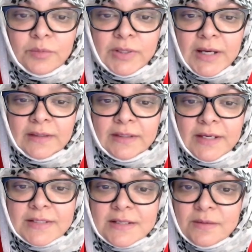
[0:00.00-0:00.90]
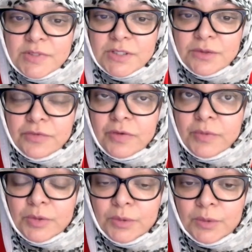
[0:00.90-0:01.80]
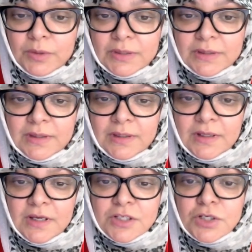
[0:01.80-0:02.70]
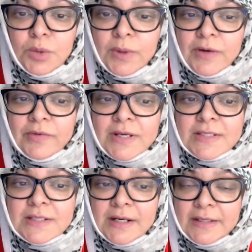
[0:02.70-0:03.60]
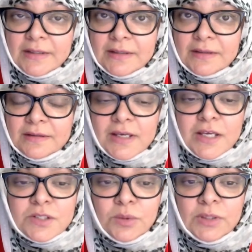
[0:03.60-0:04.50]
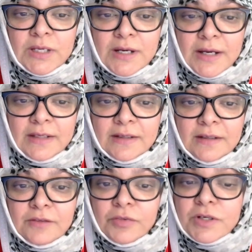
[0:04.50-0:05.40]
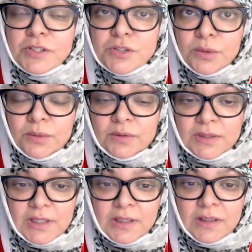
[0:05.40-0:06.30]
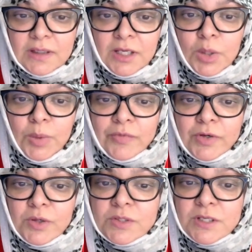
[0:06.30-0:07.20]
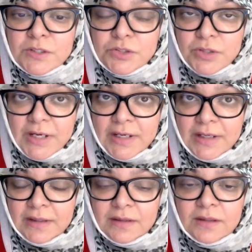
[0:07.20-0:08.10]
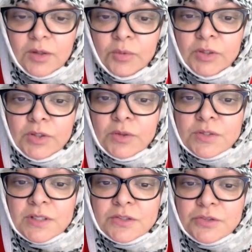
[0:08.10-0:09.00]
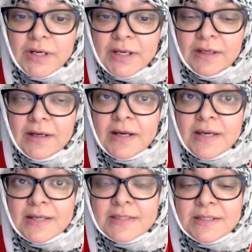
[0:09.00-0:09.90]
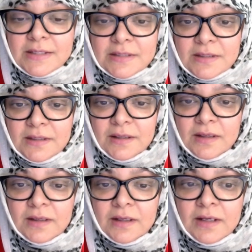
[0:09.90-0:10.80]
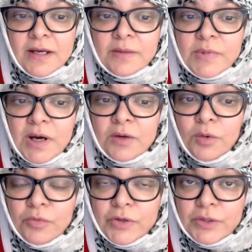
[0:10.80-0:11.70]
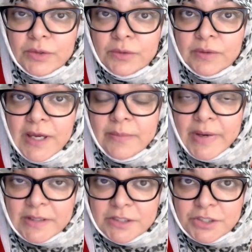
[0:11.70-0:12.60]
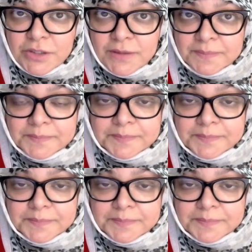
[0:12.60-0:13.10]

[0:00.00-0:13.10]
the reality has come to you from your Lord, so whoever is guided is only guided for his soul, and whoever goes astray only goes astray against it, and I am not over you a manager.